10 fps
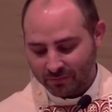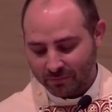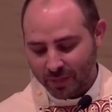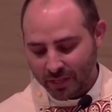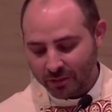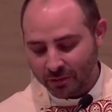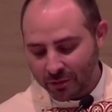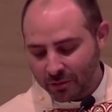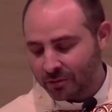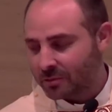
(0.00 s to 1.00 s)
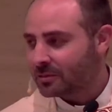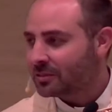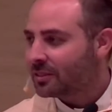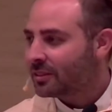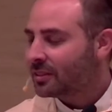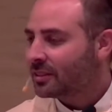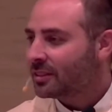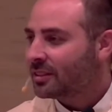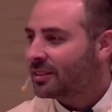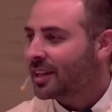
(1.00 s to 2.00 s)
Peter knew
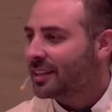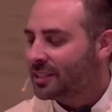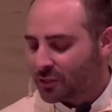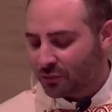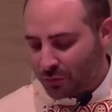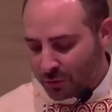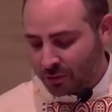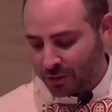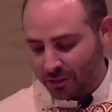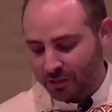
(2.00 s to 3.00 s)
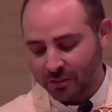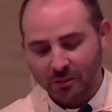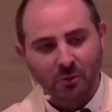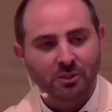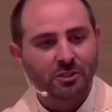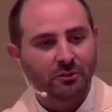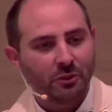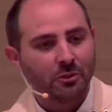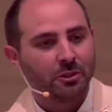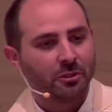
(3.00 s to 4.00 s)
that his future was the
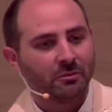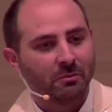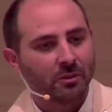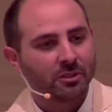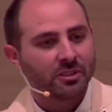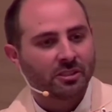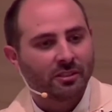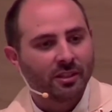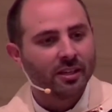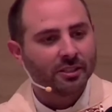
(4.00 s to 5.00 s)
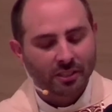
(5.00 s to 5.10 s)
future of Moses and Elijah.